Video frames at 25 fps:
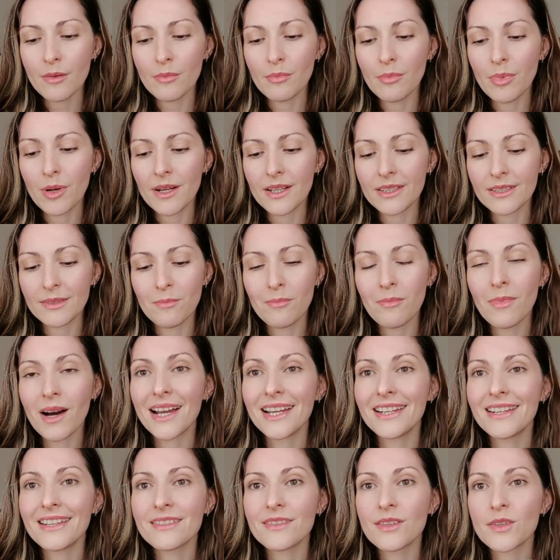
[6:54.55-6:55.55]
But
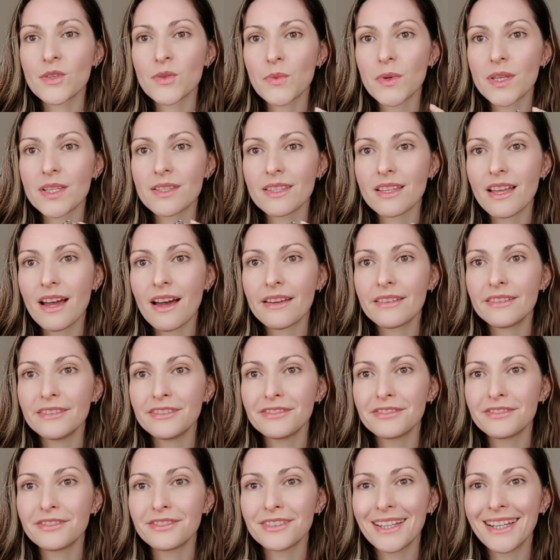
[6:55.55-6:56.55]
mine is a Swiss
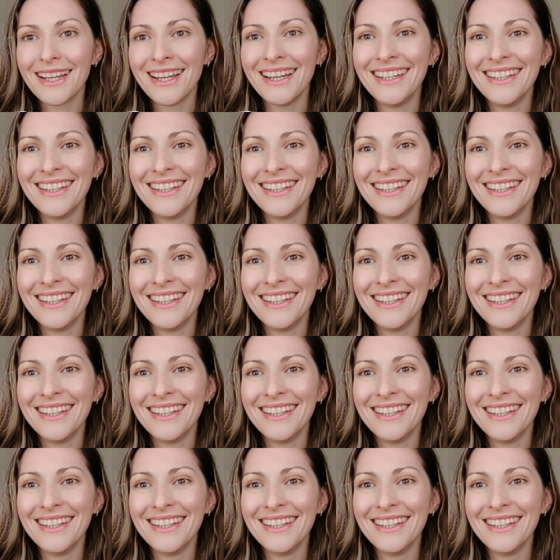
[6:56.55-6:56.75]
knife.